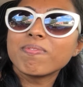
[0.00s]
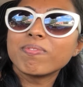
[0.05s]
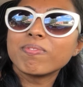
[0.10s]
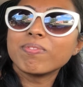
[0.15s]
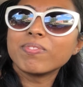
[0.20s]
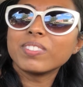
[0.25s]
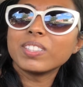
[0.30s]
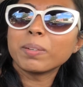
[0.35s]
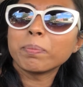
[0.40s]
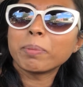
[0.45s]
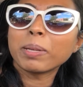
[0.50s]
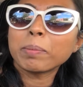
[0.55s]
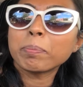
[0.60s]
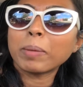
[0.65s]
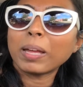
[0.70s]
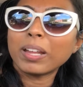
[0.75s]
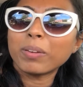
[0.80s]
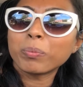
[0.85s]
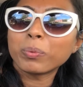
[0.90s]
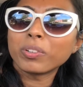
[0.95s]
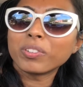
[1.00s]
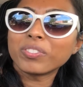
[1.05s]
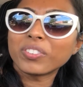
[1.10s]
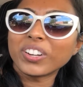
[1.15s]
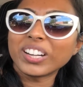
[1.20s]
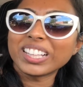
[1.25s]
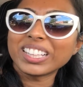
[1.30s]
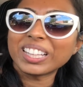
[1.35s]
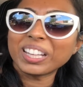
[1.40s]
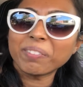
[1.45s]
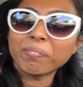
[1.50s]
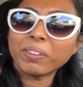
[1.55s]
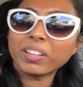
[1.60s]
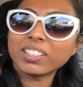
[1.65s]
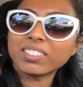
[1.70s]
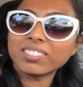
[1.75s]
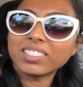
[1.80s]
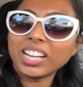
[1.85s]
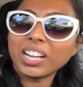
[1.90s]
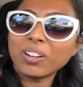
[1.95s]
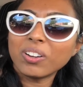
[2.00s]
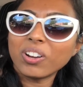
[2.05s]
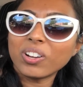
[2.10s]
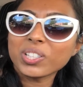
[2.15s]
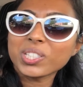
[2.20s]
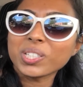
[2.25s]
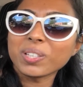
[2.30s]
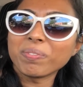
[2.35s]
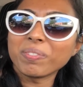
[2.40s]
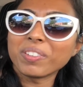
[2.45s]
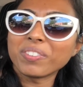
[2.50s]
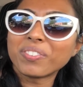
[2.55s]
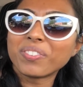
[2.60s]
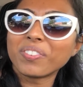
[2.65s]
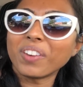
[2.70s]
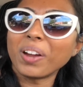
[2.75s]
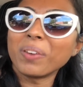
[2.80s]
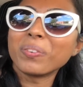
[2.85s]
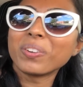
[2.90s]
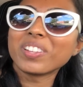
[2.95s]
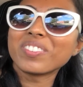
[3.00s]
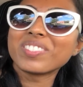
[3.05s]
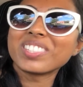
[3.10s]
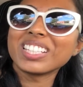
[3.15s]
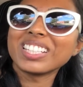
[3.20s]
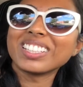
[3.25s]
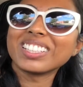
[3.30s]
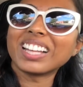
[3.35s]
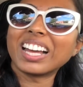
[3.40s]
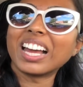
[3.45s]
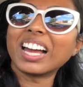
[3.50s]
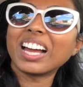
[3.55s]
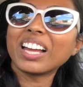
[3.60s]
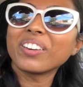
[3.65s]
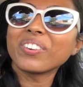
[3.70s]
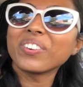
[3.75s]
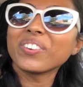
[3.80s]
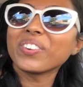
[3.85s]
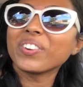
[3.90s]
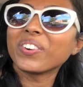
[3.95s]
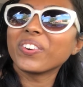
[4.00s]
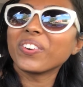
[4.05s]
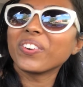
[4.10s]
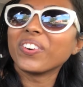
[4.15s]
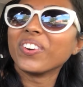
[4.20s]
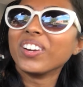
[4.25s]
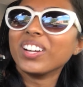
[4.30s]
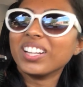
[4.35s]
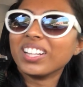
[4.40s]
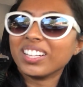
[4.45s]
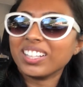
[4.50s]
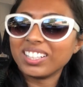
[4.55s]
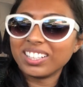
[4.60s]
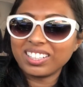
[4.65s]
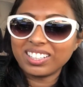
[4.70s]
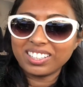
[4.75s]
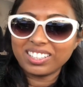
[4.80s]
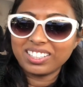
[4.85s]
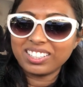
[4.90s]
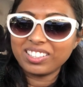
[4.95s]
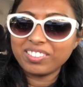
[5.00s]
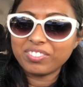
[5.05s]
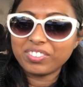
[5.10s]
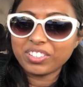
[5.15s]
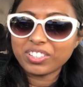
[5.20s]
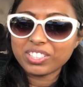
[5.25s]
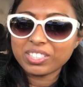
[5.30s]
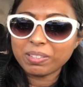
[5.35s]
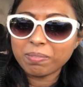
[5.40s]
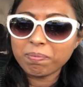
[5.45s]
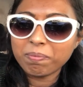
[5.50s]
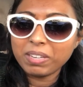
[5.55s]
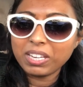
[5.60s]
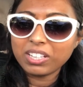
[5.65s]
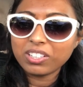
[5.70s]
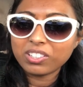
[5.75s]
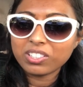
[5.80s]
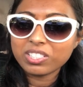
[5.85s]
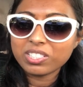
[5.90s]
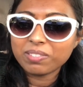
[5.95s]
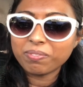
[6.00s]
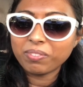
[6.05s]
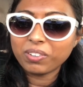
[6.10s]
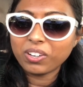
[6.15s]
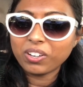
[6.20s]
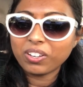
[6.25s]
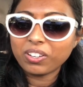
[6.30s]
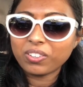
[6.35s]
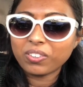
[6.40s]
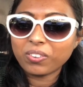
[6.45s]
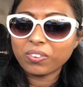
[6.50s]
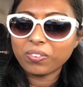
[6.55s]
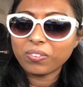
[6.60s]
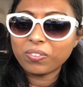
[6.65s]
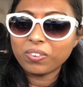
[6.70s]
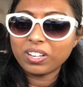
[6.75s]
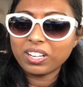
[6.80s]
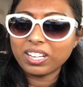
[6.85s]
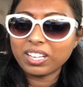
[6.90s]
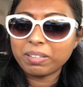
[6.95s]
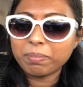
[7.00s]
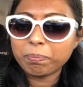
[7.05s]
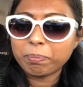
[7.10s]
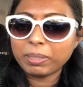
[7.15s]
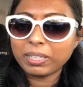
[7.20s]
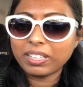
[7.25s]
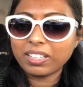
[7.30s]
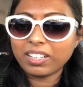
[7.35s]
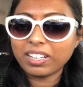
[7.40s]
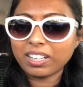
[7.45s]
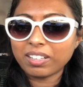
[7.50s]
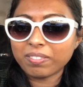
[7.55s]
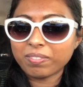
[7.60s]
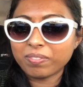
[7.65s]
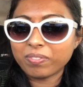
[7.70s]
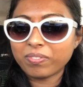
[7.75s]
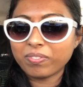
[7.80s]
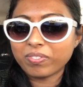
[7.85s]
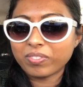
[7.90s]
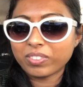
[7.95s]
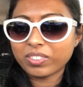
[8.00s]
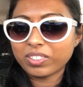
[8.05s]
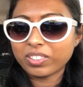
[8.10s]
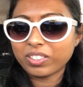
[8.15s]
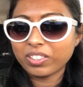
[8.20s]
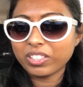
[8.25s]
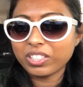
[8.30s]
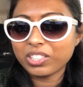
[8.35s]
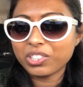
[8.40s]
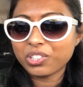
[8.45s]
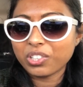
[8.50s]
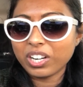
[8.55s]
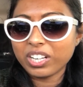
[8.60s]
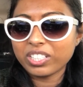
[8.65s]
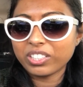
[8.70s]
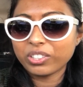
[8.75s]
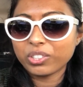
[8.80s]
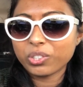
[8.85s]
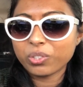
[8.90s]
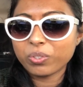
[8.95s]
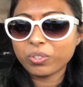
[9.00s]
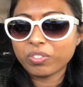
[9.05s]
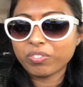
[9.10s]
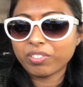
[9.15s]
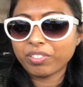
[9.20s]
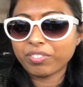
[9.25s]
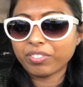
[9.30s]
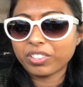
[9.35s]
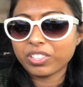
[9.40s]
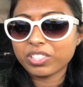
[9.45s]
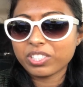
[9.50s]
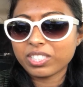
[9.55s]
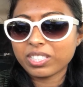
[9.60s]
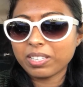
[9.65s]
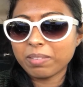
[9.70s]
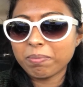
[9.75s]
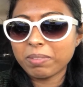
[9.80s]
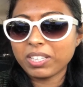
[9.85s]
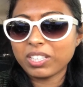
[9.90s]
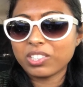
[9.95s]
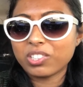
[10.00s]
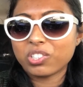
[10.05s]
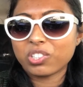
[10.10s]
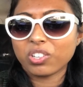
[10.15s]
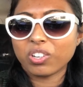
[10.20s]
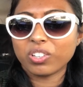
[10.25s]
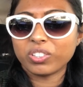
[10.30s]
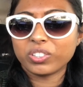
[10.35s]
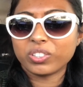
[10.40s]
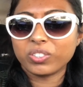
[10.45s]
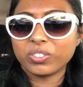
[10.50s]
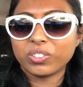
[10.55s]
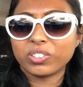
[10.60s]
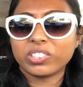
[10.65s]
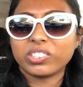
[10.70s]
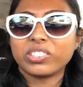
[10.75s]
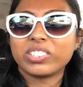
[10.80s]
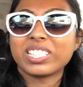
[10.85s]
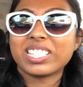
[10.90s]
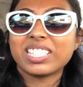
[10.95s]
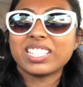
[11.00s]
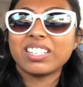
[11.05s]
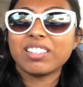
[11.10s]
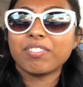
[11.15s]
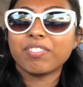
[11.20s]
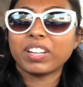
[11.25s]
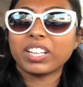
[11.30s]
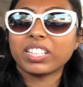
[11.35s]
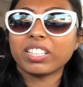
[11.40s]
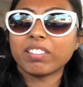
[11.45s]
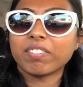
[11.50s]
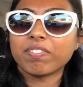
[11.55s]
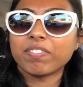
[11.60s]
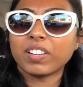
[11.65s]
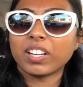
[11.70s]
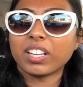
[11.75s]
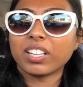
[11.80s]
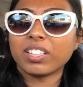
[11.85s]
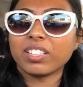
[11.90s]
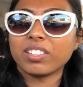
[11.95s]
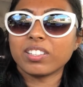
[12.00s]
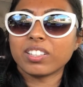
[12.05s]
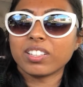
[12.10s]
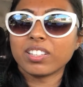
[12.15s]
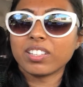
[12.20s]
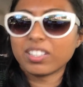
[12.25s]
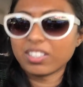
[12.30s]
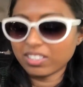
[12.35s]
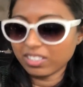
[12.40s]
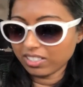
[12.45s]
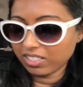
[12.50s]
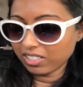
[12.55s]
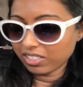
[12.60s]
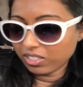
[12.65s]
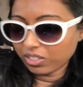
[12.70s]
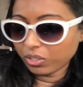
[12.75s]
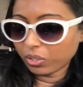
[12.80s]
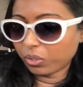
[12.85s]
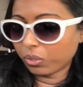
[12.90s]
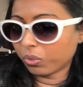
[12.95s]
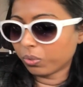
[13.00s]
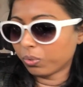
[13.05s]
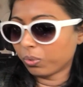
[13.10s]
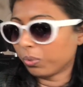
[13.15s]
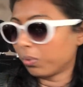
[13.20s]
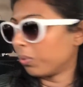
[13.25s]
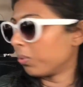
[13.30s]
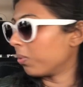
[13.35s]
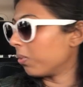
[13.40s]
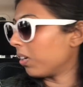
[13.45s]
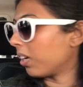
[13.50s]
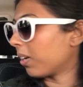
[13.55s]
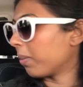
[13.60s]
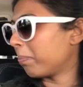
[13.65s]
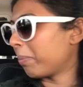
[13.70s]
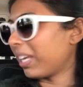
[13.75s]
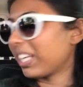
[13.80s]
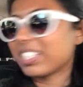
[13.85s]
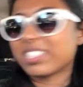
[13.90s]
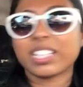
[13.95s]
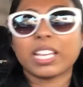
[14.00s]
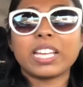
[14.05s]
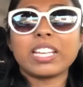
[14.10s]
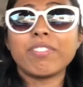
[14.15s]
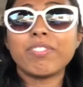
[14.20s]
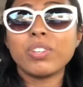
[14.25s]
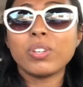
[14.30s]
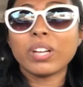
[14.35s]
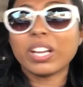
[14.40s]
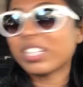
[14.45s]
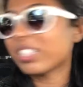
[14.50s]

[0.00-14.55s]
the big bad wolf or anything, but how awesome if I would have seen that. I don't know if there's a maker's mark or what, but I'm gonna try to do a reverse image on Google and see if I can find who makes that. If you guys